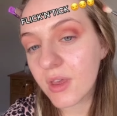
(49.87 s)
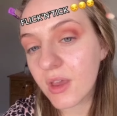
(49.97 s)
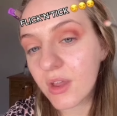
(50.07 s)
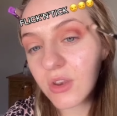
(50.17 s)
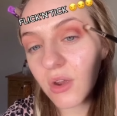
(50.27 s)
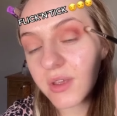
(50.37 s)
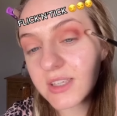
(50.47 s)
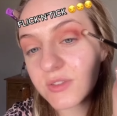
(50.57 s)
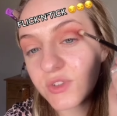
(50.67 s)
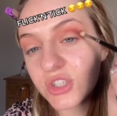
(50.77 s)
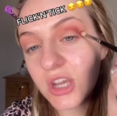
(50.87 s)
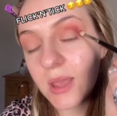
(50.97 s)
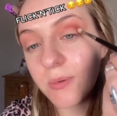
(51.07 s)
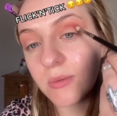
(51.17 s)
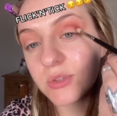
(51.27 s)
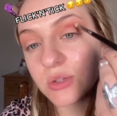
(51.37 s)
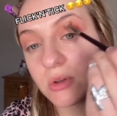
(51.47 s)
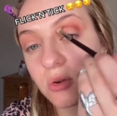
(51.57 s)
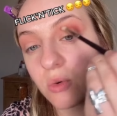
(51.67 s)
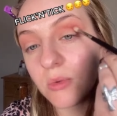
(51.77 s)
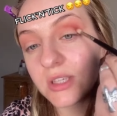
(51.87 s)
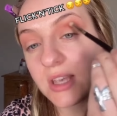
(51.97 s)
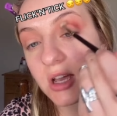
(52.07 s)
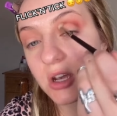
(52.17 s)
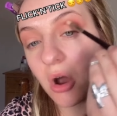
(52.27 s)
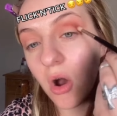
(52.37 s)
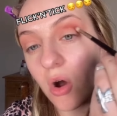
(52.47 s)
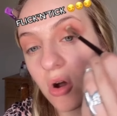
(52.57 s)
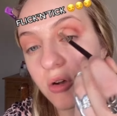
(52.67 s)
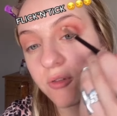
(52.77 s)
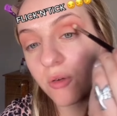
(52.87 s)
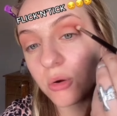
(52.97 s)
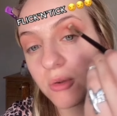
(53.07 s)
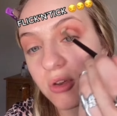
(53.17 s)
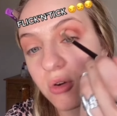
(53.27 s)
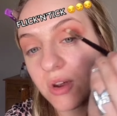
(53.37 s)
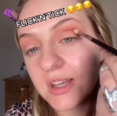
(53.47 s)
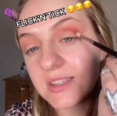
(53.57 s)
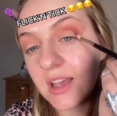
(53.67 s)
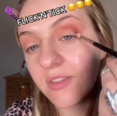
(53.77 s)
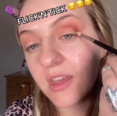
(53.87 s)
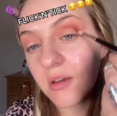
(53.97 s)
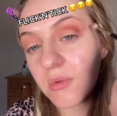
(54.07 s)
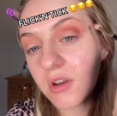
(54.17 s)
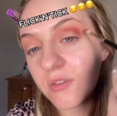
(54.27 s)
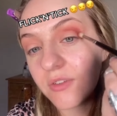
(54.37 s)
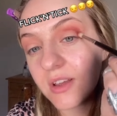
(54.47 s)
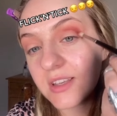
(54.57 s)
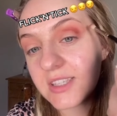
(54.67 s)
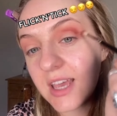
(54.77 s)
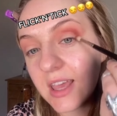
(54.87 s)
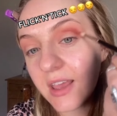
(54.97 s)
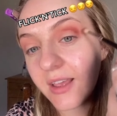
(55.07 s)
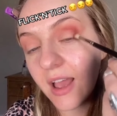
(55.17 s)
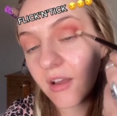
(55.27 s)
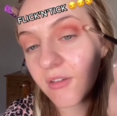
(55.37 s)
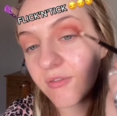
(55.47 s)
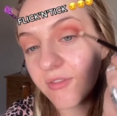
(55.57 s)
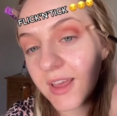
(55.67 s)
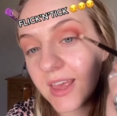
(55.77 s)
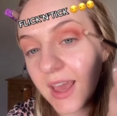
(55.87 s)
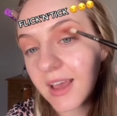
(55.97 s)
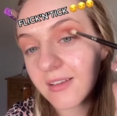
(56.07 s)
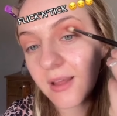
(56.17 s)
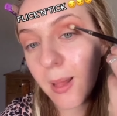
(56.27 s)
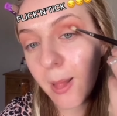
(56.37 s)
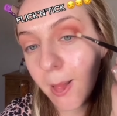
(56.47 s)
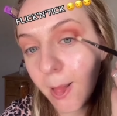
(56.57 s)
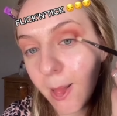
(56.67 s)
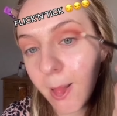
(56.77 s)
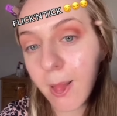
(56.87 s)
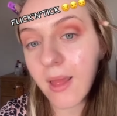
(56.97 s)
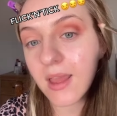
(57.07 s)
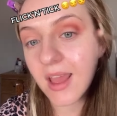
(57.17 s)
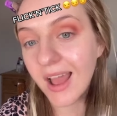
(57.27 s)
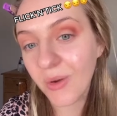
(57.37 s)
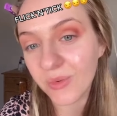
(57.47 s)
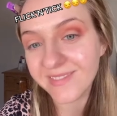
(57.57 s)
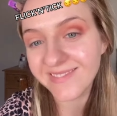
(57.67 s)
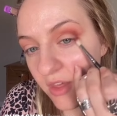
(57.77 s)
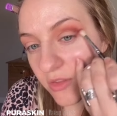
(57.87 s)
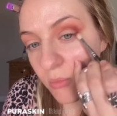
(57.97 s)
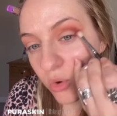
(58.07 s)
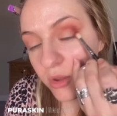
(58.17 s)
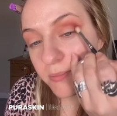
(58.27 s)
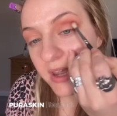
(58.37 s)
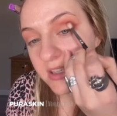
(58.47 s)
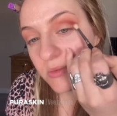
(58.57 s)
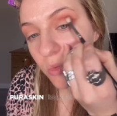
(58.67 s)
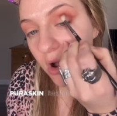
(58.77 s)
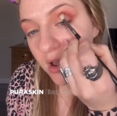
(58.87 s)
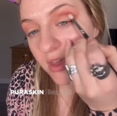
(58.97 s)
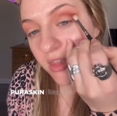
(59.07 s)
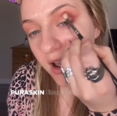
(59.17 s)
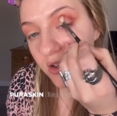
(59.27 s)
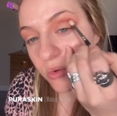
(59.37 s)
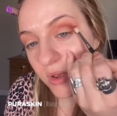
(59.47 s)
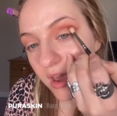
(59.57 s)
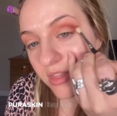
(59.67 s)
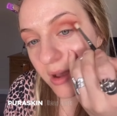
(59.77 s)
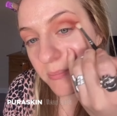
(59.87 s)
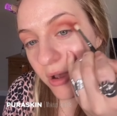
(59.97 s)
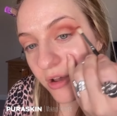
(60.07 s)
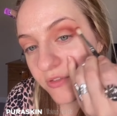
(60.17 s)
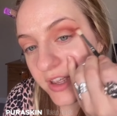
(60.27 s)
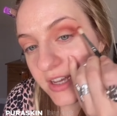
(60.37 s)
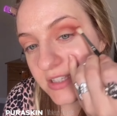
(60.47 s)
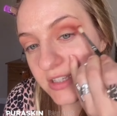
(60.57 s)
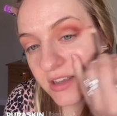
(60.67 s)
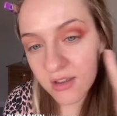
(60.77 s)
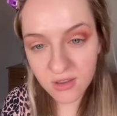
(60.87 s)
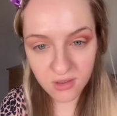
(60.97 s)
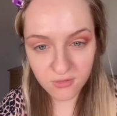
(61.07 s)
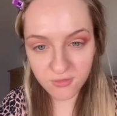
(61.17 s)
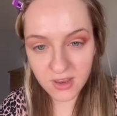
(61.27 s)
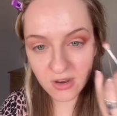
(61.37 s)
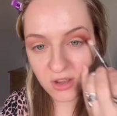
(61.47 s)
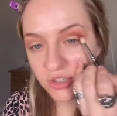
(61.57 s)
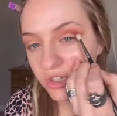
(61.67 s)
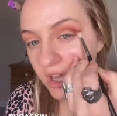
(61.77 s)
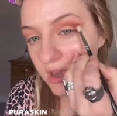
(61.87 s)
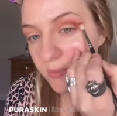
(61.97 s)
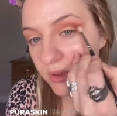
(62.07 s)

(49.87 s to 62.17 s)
Notice for shape, I'm doing almost like an arc following the crease, and then I'm kind of ticking and flicking it out. And the more you blend and work at that, you'll get that perfect feline shape.